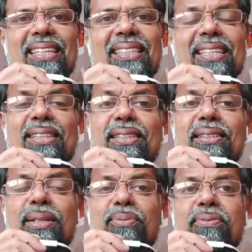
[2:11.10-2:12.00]
The
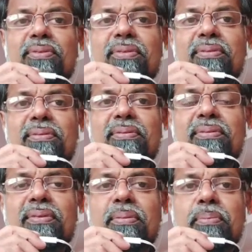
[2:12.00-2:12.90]
third
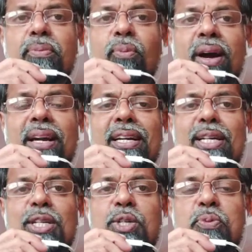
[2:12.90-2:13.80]
one,
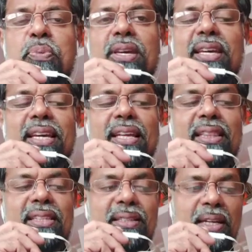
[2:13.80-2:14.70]
speaking,
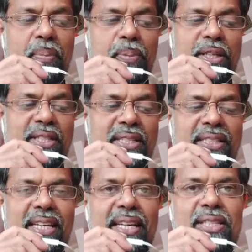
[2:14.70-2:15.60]

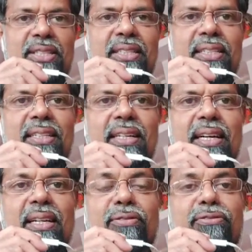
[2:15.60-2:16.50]
30%,
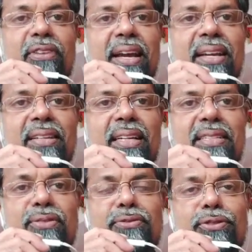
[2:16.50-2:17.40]
and the final, that is
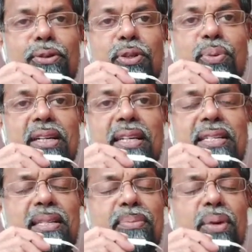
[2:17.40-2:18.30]
the fourth one, it's
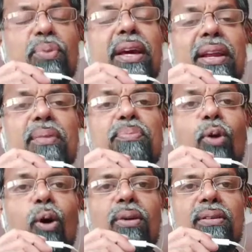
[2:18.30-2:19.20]
something very
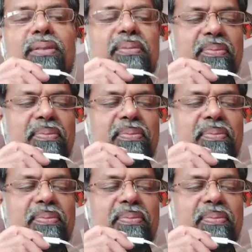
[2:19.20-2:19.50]
important.